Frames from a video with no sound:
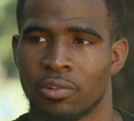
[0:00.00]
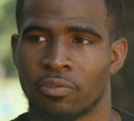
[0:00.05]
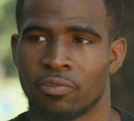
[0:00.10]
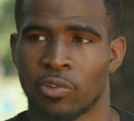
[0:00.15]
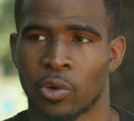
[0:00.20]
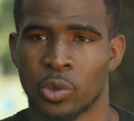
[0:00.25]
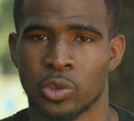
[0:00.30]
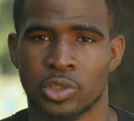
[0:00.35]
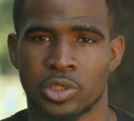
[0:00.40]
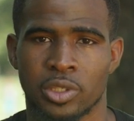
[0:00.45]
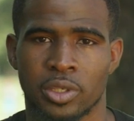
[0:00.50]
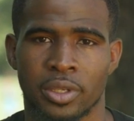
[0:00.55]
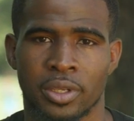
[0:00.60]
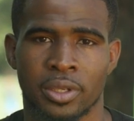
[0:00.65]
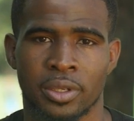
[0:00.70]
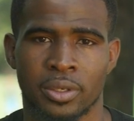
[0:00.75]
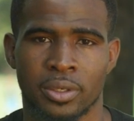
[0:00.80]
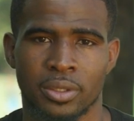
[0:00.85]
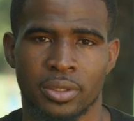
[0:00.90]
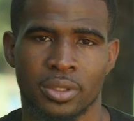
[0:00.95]
First year
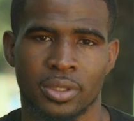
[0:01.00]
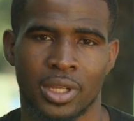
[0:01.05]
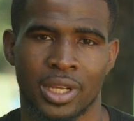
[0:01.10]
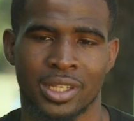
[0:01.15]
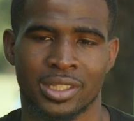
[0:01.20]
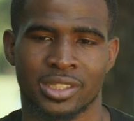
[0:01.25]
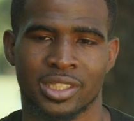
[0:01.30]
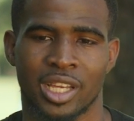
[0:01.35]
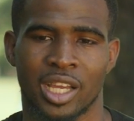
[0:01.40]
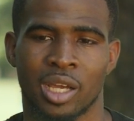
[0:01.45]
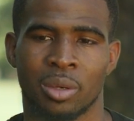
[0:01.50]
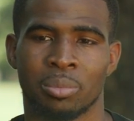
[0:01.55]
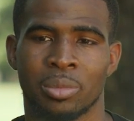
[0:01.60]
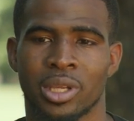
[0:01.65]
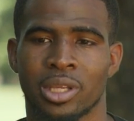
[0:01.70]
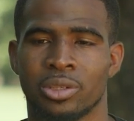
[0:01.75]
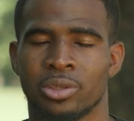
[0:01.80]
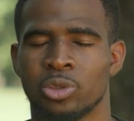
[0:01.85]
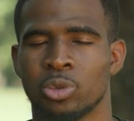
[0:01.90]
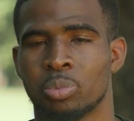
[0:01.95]
here, like I said, I
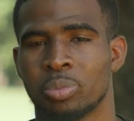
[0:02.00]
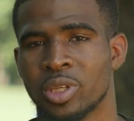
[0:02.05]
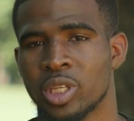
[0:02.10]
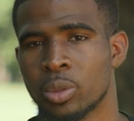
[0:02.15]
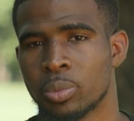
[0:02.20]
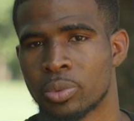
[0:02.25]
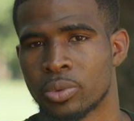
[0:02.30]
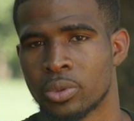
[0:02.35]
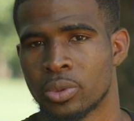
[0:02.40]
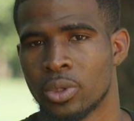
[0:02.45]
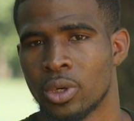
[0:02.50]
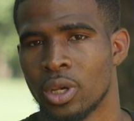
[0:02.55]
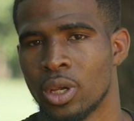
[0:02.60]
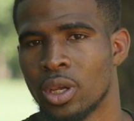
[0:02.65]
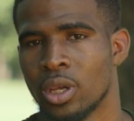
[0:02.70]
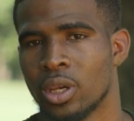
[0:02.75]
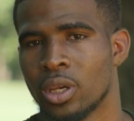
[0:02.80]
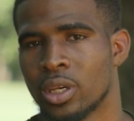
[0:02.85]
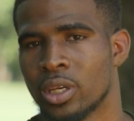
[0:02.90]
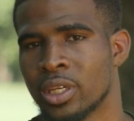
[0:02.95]
met new people.
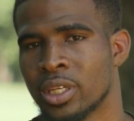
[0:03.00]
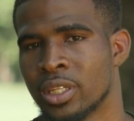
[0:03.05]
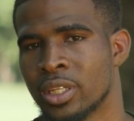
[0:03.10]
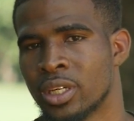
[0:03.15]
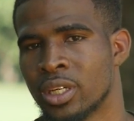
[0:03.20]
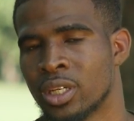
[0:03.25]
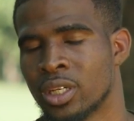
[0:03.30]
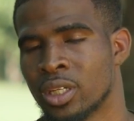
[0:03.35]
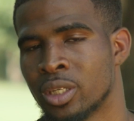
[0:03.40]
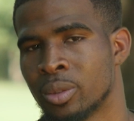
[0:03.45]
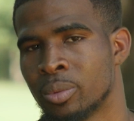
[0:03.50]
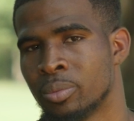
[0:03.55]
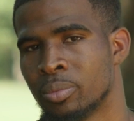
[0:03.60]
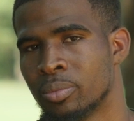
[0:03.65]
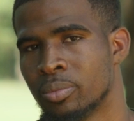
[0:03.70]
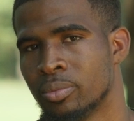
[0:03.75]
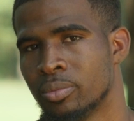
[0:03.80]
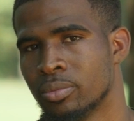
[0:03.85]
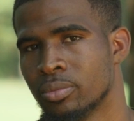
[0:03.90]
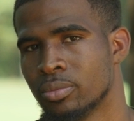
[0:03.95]
And
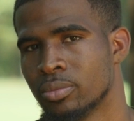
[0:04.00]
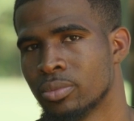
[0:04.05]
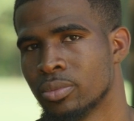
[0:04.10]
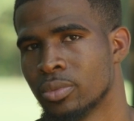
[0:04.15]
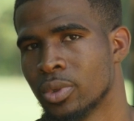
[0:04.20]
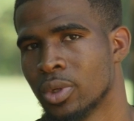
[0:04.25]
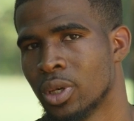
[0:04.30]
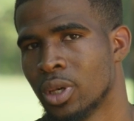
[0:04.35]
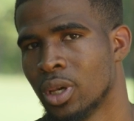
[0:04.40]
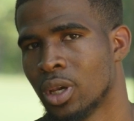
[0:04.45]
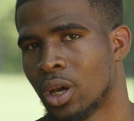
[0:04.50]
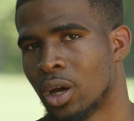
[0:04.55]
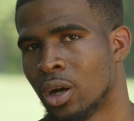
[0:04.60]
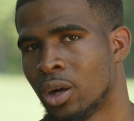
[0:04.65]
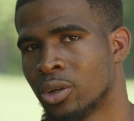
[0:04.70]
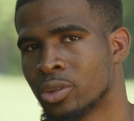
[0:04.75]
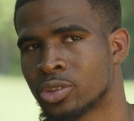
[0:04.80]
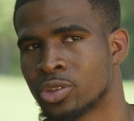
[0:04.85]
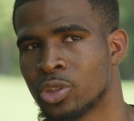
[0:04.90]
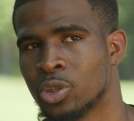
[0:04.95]

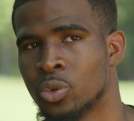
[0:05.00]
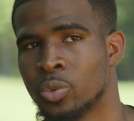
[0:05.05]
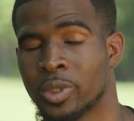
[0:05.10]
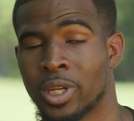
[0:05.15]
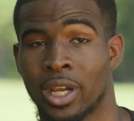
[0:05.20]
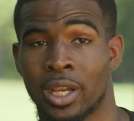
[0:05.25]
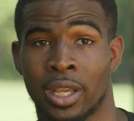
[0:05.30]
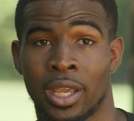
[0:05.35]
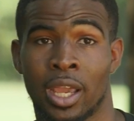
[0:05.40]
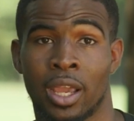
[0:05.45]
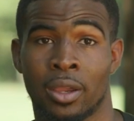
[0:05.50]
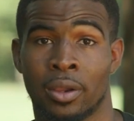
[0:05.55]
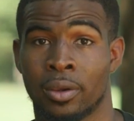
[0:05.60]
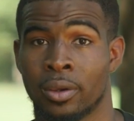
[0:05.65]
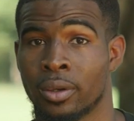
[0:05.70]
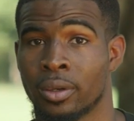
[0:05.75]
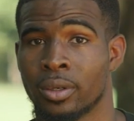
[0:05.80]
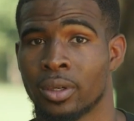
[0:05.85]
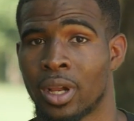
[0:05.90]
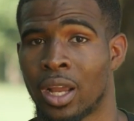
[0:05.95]
also when I got
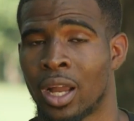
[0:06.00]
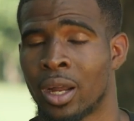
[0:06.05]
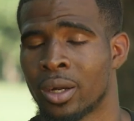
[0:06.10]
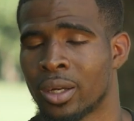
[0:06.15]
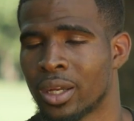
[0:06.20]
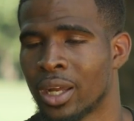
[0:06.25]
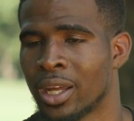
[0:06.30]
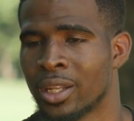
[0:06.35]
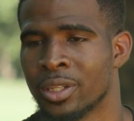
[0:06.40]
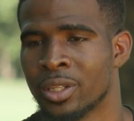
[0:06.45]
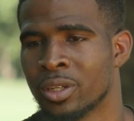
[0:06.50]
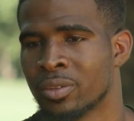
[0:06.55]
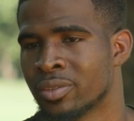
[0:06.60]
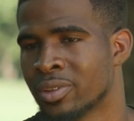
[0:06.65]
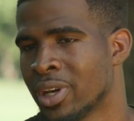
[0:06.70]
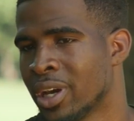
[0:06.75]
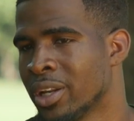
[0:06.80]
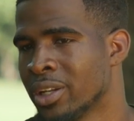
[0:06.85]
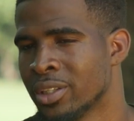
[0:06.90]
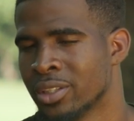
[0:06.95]
here, I never
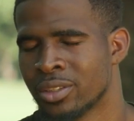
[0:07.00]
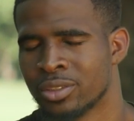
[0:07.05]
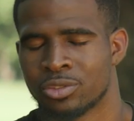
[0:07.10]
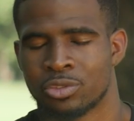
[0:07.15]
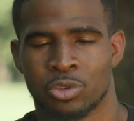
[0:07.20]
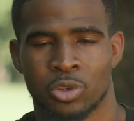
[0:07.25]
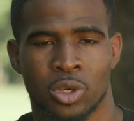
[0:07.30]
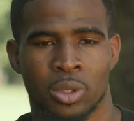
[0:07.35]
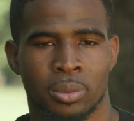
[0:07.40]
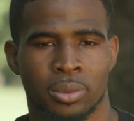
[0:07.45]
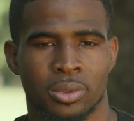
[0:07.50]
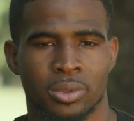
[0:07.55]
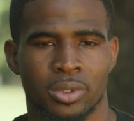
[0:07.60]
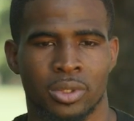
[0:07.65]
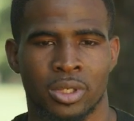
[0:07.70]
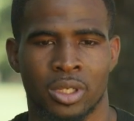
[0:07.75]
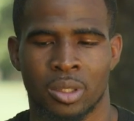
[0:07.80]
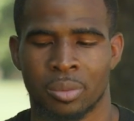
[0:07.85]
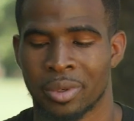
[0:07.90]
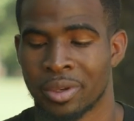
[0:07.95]
got in any
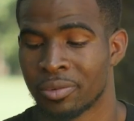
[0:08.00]
trouble.